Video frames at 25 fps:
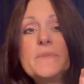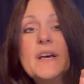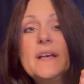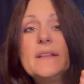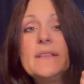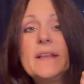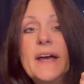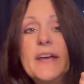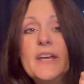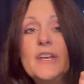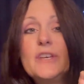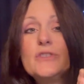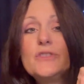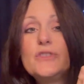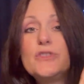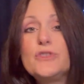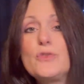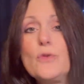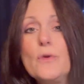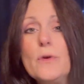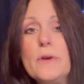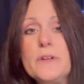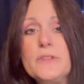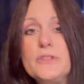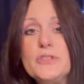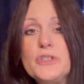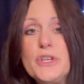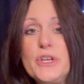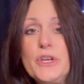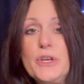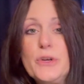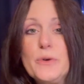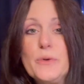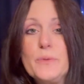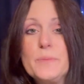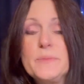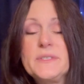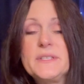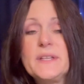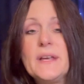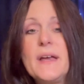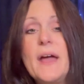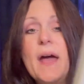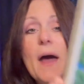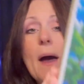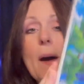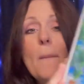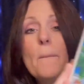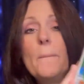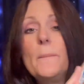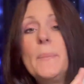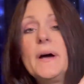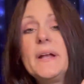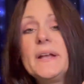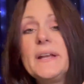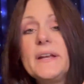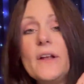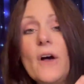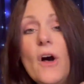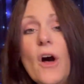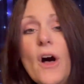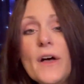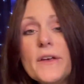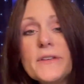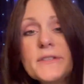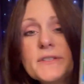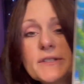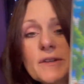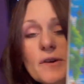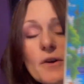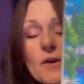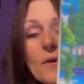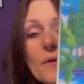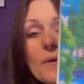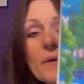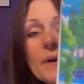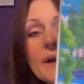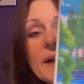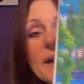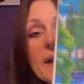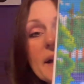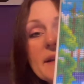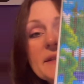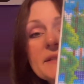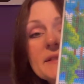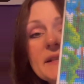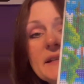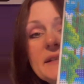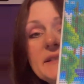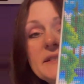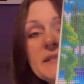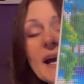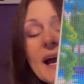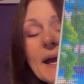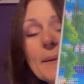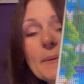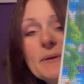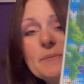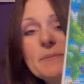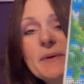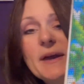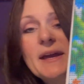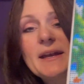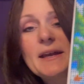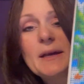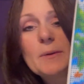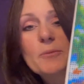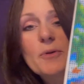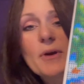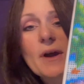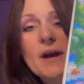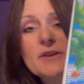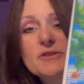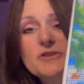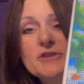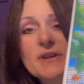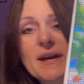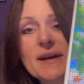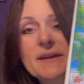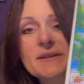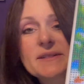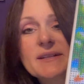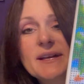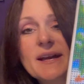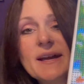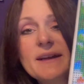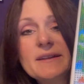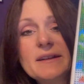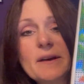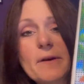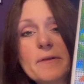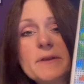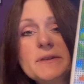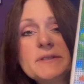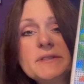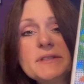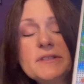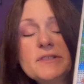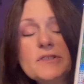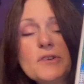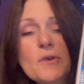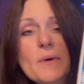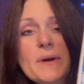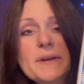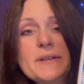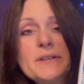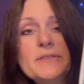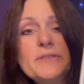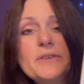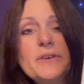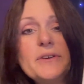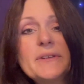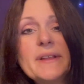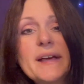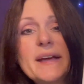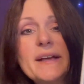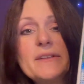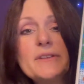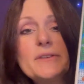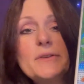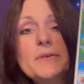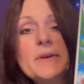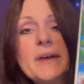like storage cubes, but it also is a diamond painting project. Now this is going to look like a little